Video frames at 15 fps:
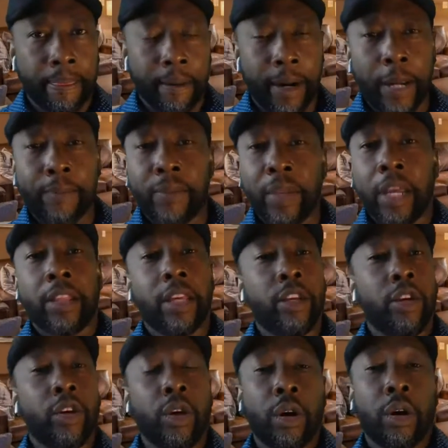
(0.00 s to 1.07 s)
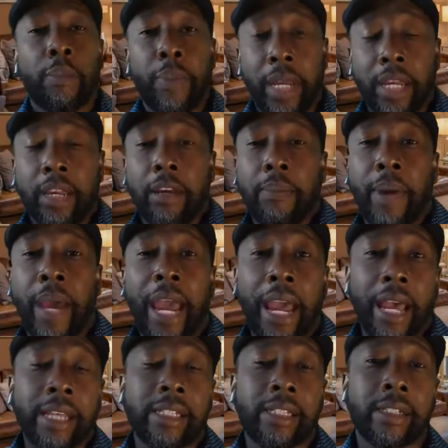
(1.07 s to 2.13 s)
right? Then you're peaking
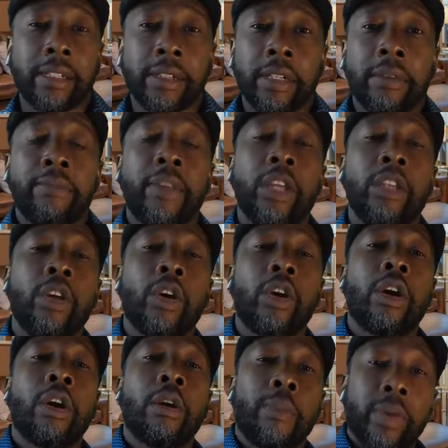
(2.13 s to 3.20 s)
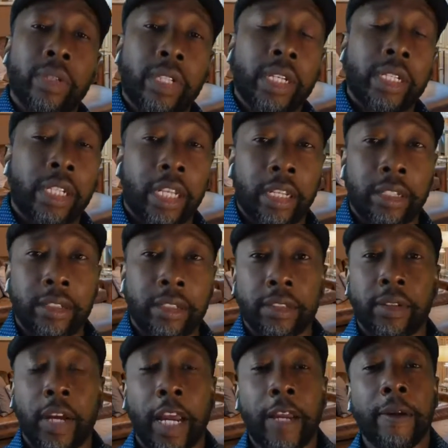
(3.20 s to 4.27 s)
pass. Then you're presenting,
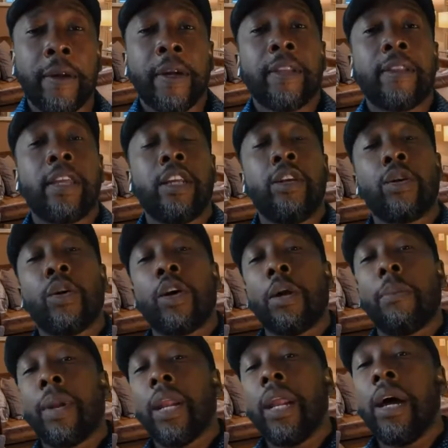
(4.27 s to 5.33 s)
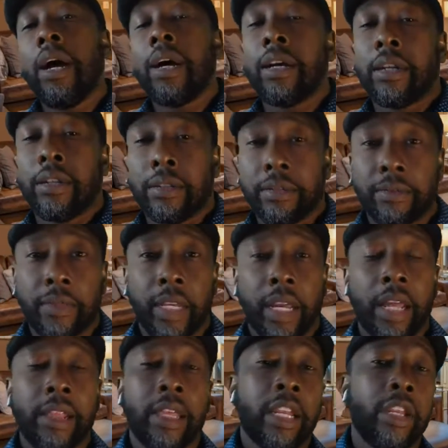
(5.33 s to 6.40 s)
okay? Then you're going to plug,
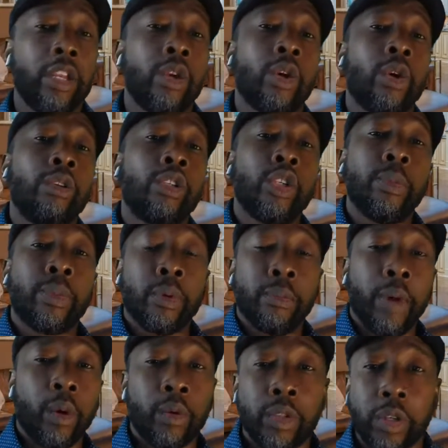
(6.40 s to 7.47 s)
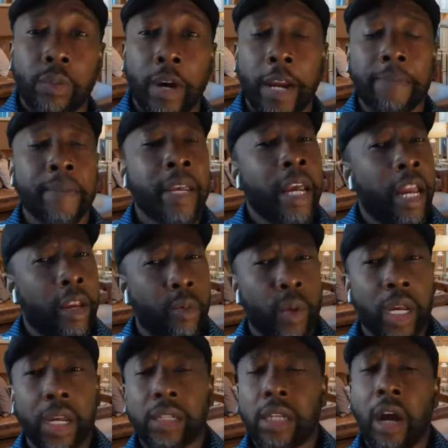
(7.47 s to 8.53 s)
and then you're going to promote, right? And
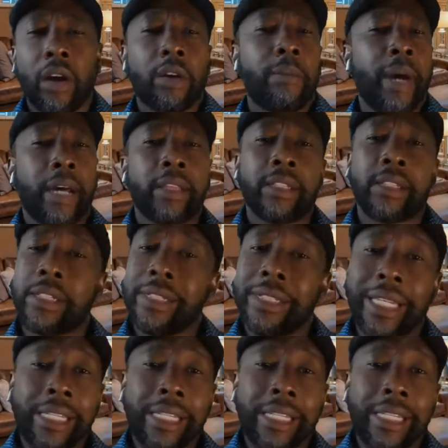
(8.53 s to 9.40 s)
we can talk about this in